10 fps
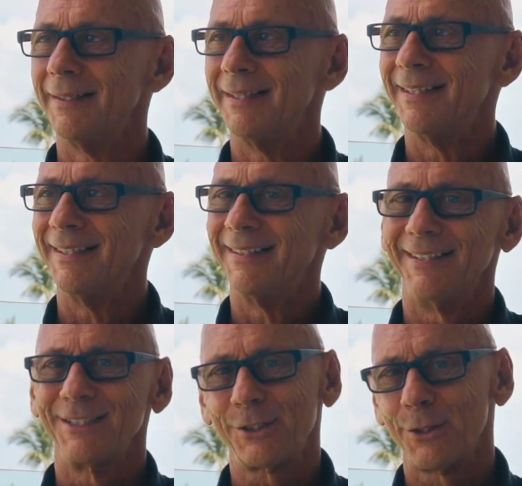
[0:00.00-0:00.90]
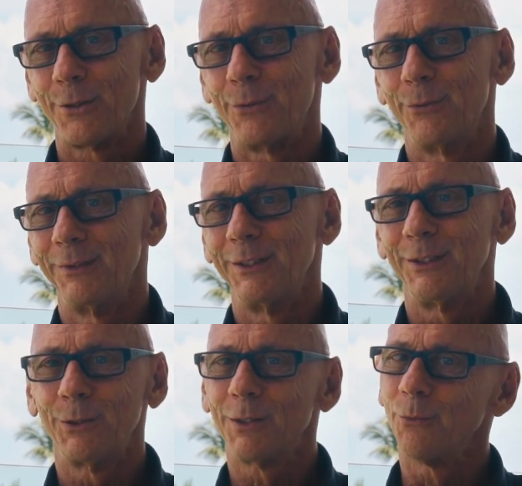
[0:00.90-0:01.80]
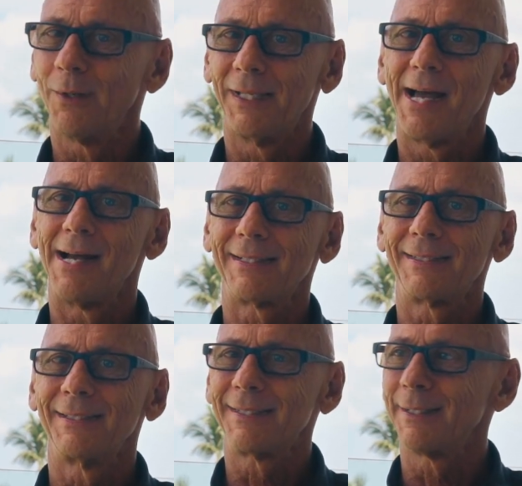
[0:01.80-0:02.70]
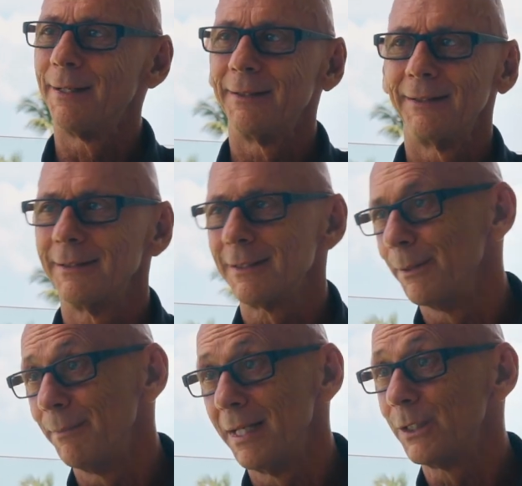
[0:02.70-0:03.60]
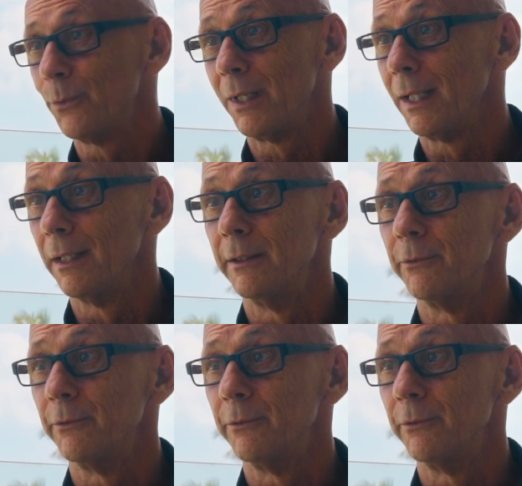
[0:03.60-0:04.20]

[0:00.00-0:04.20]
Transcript: Mm-hmm. And so you can relax. It's an amazing way to live.